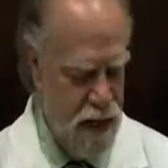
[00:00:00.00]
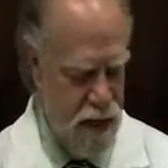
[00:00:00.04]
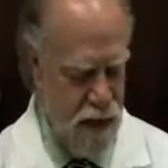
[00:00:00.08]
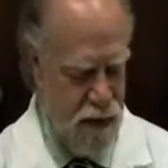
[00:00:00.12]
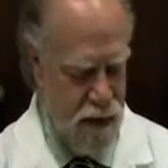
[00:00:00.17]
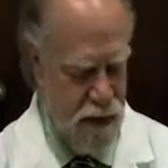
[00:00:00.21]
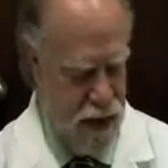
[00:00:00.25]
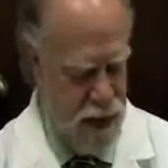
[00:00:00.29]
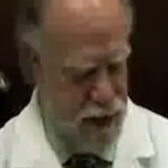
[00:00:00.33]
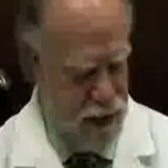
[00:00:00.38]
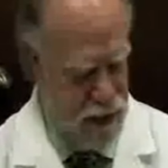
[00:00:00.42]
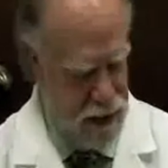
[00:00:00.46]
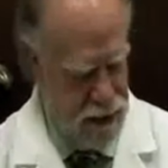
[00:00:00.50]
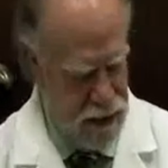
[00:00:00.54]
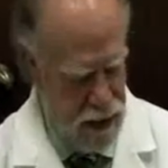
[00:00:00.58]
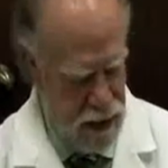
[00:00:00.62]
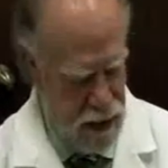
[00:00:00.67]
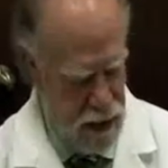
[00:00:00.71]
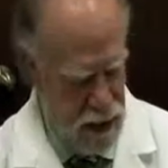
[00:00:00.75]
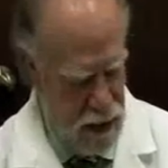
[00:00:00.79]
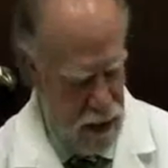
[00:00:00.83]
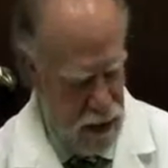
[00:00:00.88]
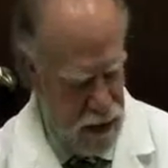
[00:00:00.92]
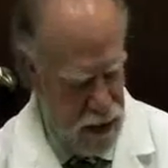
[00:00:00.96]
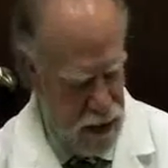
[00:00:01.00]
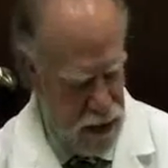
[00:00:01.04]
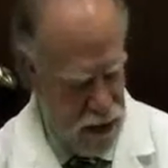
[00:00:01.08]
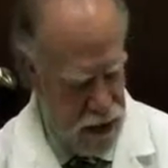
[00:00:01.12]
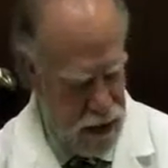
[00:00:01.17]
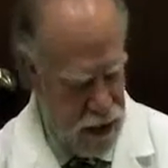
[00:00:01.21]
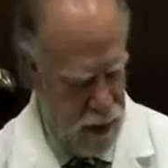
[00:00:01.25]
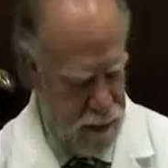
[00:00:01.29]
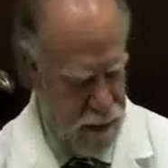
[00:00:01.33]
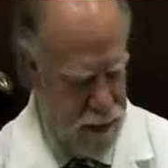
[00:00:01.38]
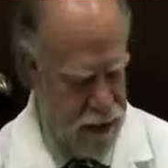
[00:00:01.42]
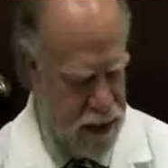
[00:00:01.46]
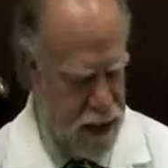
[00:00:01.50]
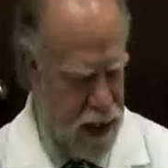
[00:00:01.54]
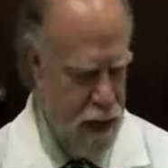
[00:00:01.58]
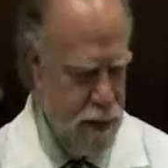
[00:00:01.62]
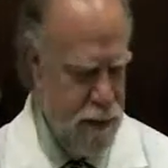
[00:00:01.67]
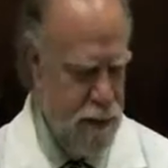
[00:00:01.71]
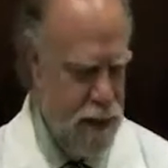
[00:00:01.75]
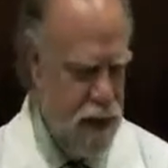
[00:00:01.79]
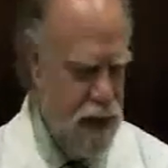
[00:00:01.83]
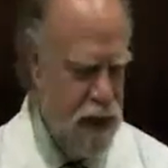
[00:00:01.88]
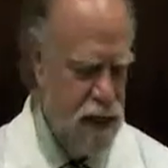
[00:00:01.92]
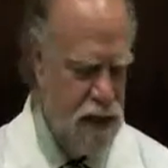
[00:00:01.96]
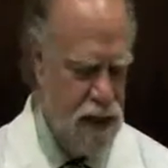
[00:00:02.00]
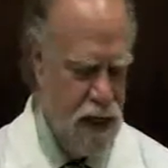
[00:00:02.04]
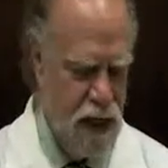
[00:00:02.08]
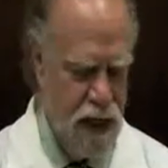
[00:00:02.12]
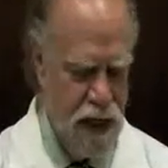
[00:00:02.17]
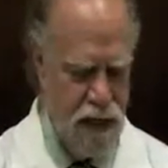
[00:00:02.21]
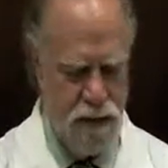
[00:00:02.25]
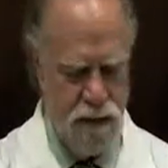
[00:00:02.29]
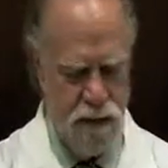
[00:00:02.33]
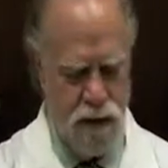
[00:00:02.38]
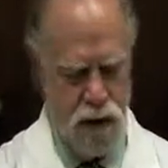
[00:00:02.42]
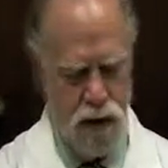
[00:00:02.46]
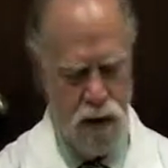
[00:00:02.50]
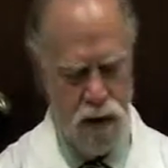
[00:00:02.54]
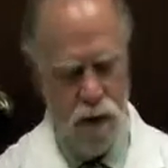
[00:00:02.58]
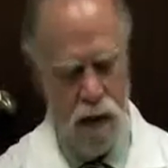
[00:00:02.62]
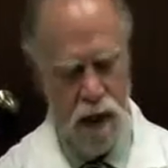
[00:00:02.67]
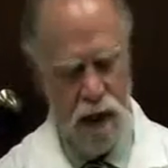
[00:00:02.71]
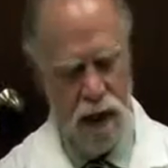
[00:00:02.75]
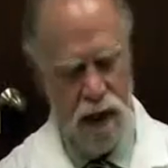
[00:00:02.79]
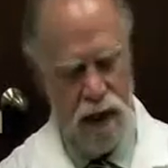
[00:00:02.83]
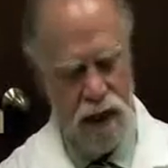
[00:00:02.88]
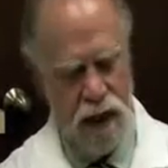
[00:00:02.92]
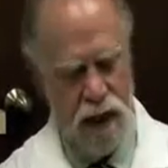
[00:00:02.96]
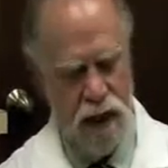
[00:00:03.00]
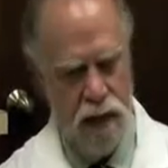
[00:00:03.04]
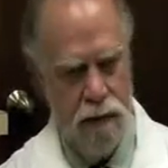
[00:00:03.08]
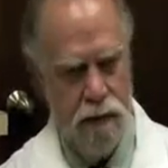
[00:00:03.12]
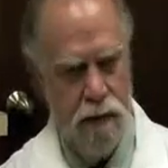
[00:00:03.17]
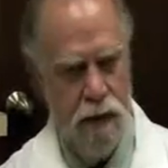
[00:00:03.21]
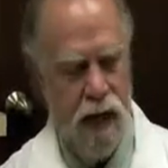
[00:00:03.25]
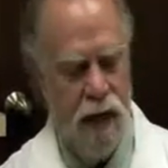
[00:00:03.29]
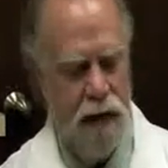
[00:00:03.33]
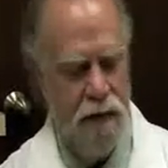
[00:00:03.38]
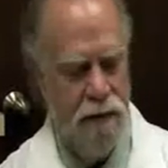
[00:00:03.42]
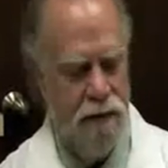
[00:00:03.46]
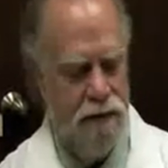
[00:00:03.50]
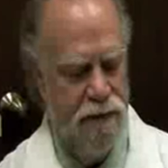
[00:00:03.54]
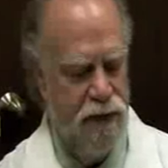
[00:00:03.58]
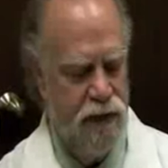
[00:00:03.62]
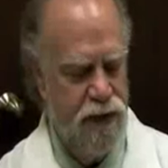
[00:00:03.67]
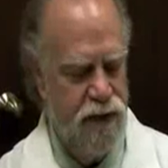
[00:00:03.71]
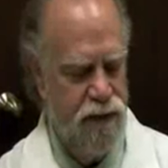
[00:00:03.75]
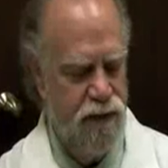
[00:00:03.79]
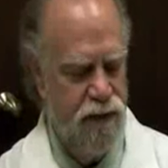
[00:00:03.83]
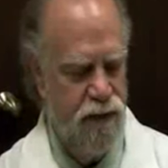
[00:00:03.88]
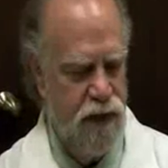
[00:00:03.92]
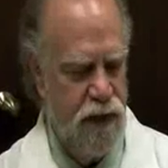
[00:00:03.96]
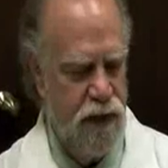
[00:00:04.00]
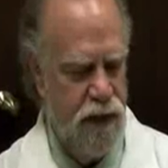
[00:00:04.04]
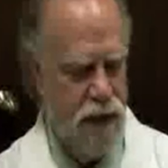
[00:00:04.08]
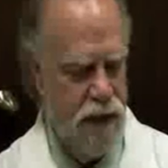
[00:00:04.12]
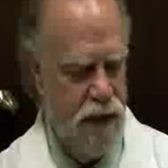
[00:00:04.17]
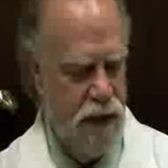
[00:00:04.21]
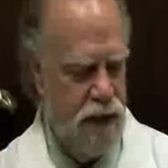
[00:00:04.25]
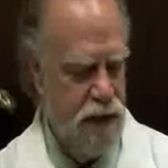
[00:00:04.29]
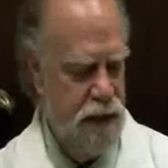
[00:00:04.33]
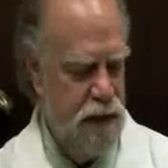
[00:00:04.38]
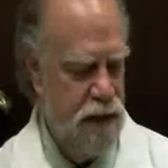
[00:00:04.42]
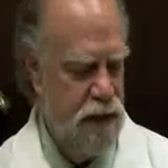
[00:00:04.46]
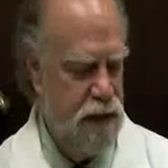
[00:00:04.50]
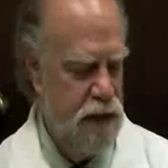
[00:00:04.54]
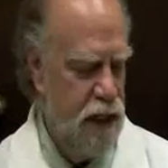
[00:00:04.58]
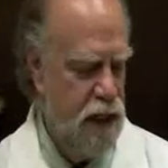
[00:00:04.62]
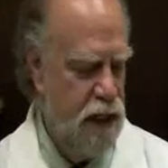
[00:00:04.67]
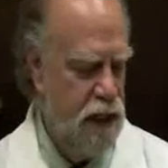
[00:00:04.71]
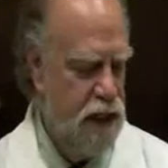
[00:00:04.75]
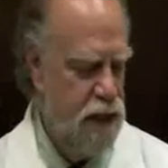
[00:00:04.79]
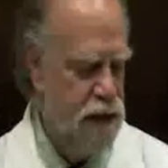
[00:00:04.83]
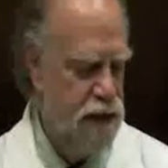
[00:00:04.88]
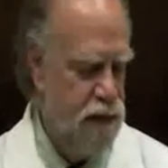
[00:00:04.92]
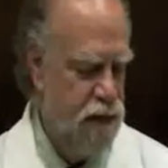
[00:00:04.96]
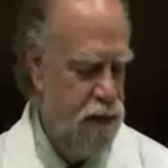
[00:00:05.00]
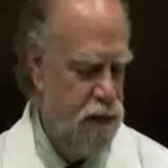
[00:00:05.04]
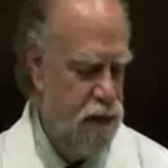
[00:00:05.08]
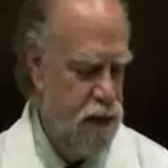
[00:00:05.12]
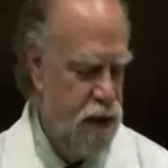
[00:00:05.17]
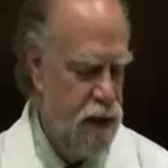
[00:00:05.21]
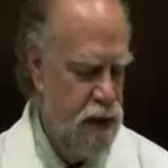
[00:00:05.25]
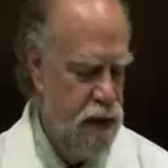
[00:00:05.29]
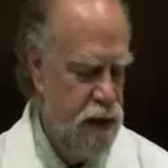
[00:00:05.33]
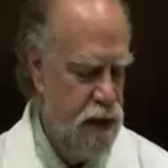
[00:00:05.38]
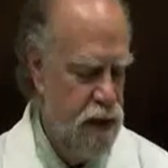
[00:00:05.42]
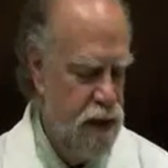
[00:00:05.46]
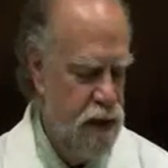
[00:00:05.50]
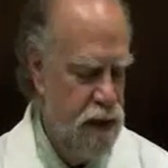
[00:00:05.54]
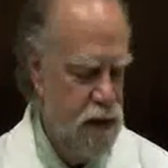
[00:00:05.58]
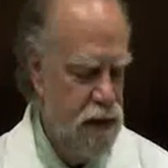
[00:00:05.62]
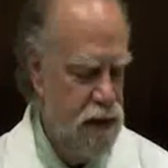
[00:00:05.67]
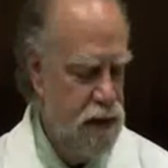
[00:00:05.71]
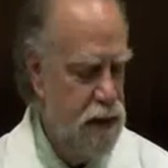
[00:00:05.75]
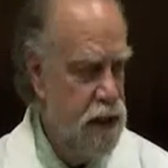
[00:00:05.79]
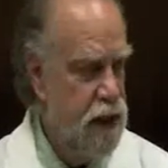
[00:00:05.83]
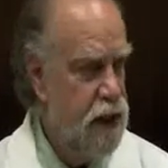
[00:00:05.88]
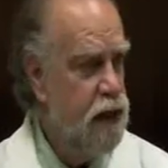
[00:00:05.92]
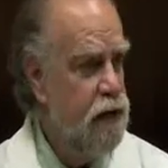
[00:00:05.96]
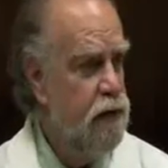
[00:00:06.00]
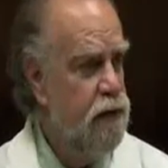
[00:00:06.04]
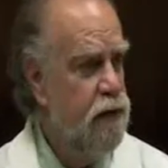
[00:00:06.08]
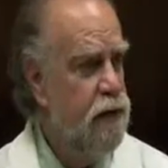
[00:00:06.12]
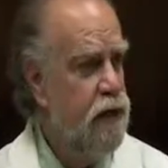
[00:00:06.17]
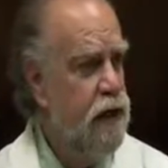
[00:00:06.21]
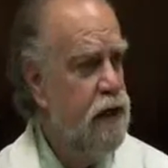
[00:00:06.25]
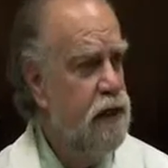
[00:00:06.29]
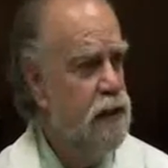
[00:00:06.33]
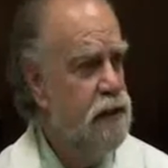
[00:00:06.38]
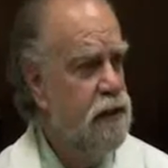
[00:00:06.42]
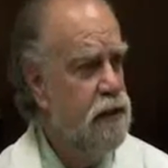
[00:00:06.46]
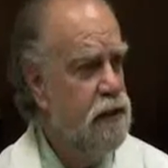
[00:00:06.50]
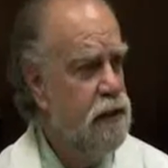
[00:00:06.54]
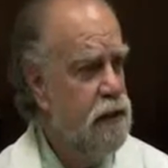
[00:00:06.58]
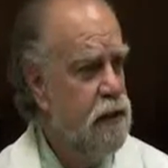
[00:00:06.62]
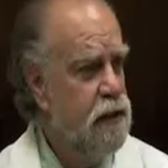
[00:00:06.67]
All right. This gentleman came in, he's got some swelling on the bottom of his foot. He's had this for over a year, is that correct?